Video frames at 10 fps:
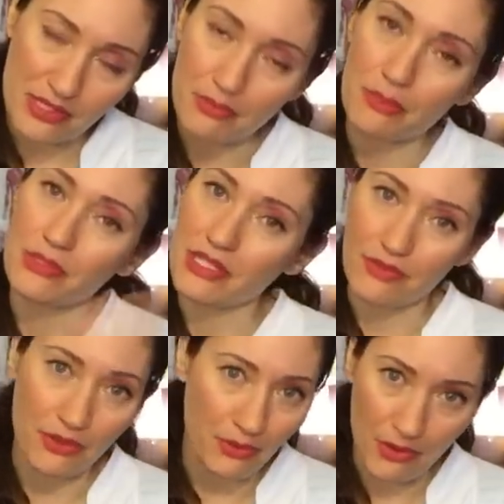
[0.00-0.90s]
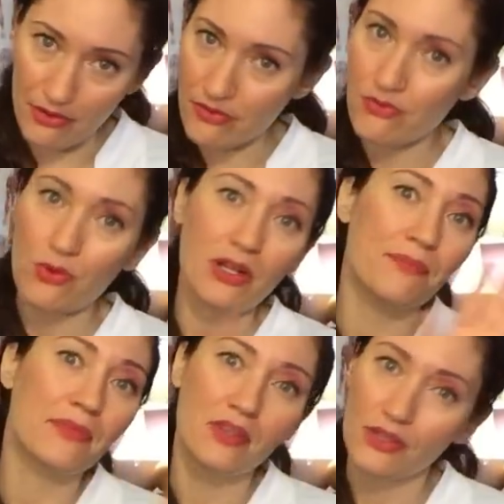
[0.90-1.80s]
Some people it's every 3 or every 4.
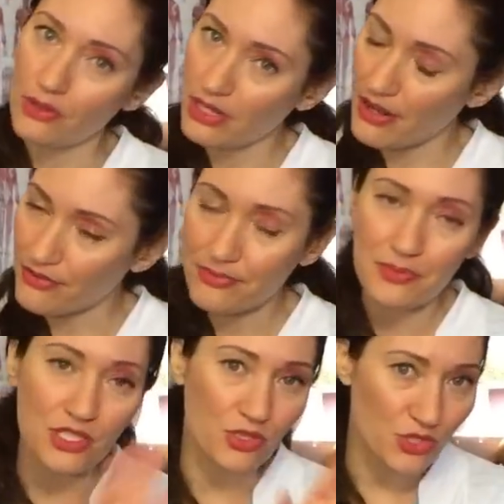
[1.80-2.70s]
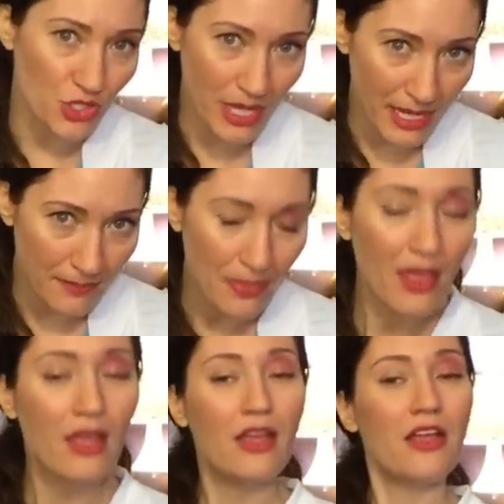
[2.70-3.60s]
Good enough, you do what you can.
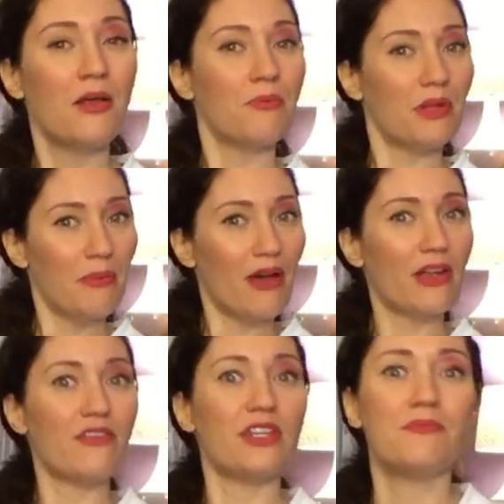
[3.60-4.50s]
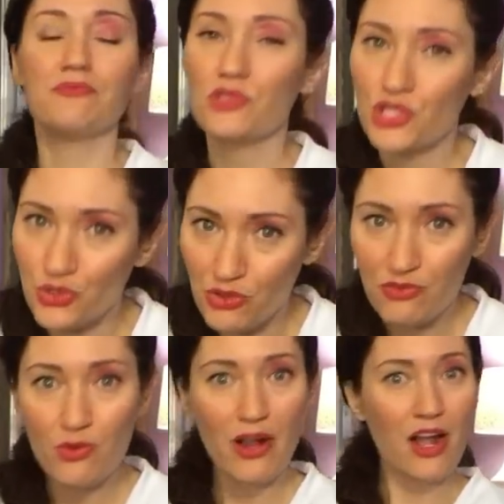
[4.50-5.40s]
But about every 2 to
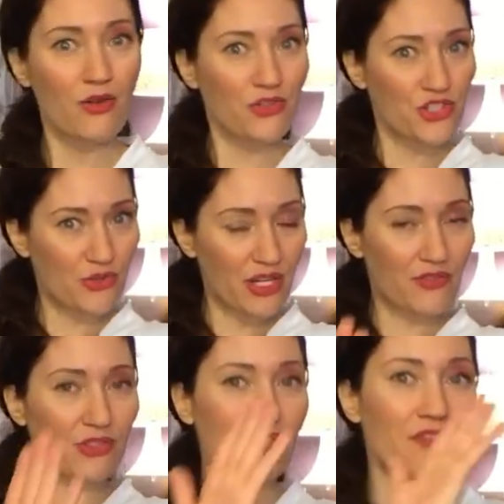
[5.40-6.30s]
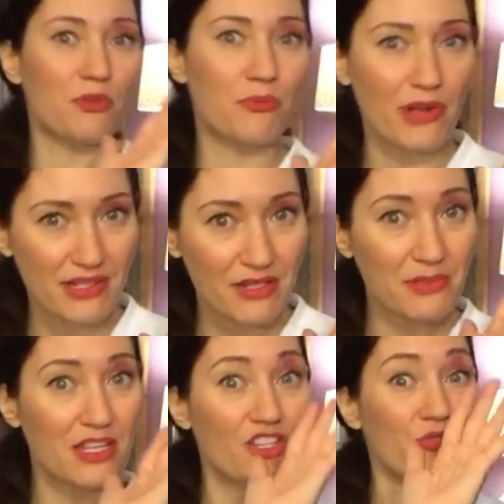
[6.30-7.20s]
4 hours, you give yourself the press-ups
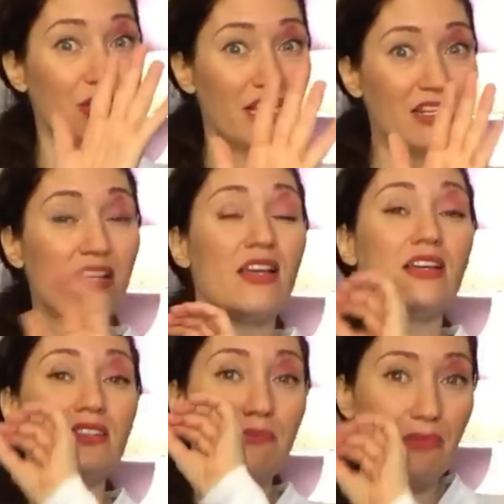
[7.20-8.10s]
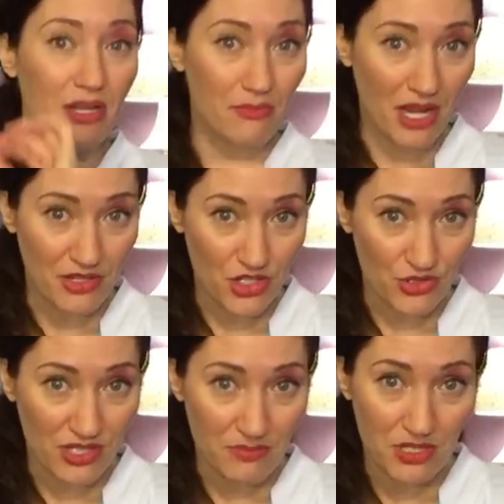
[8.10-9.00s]
that you need to minimize your
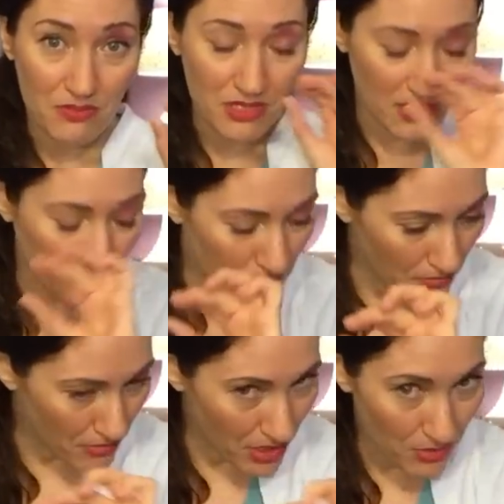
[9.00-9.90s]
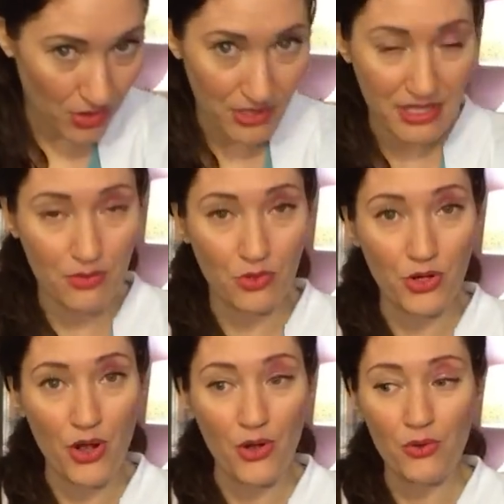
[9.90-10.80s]
symptoms, as minimal as they will
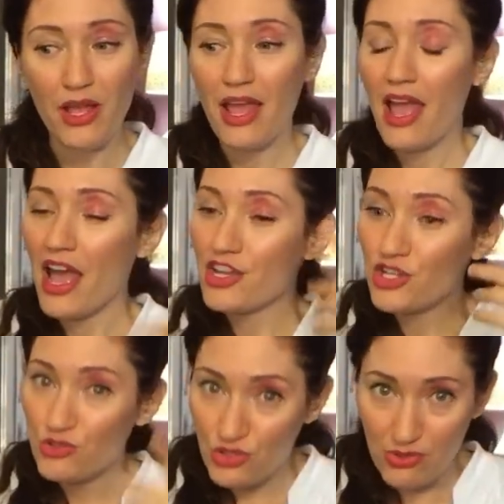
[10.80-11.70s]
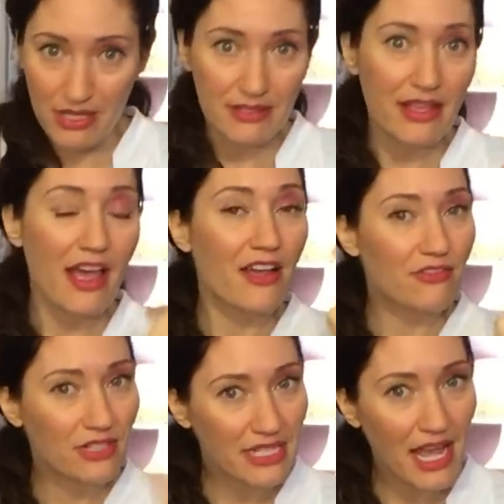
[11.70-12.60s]
go. And you do this
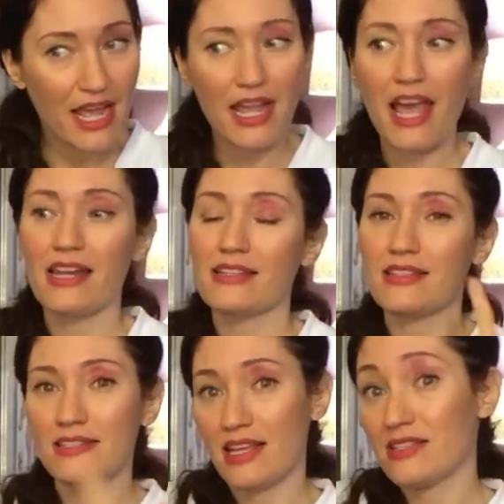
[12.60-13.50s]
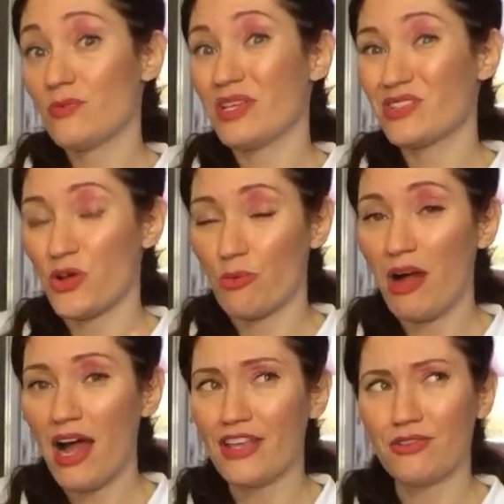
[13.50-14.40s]
every day, and as the days and weeks go
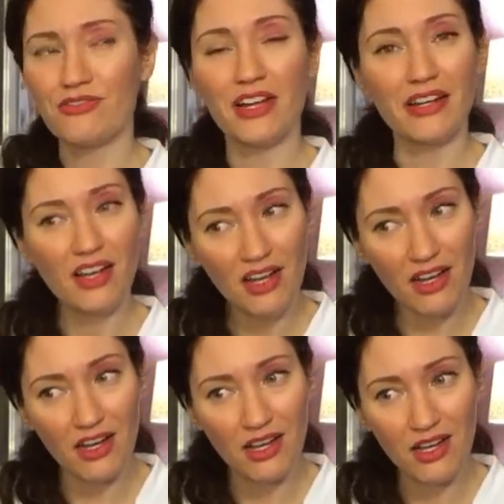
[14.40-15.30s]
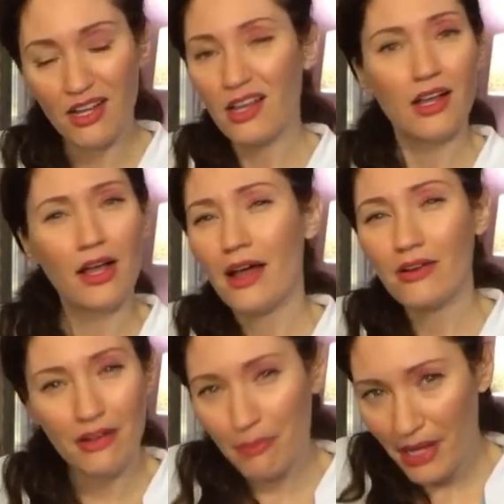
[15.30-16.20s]
by, you'll find, I
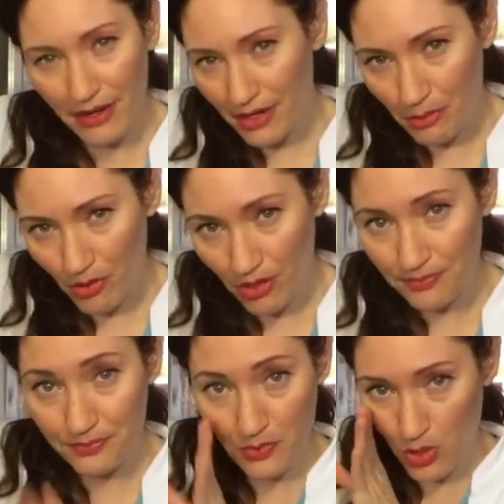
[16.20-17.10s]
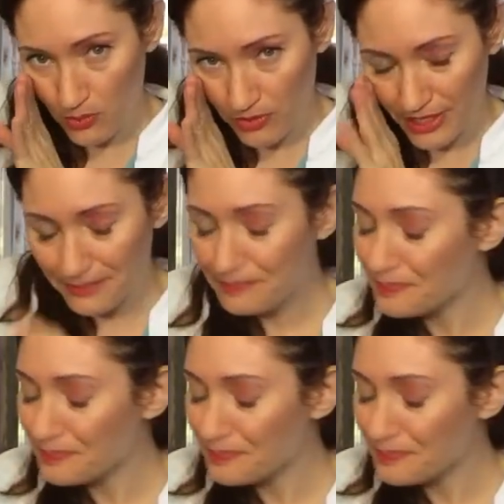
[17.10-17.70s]
don't have pain anymore, hopefully.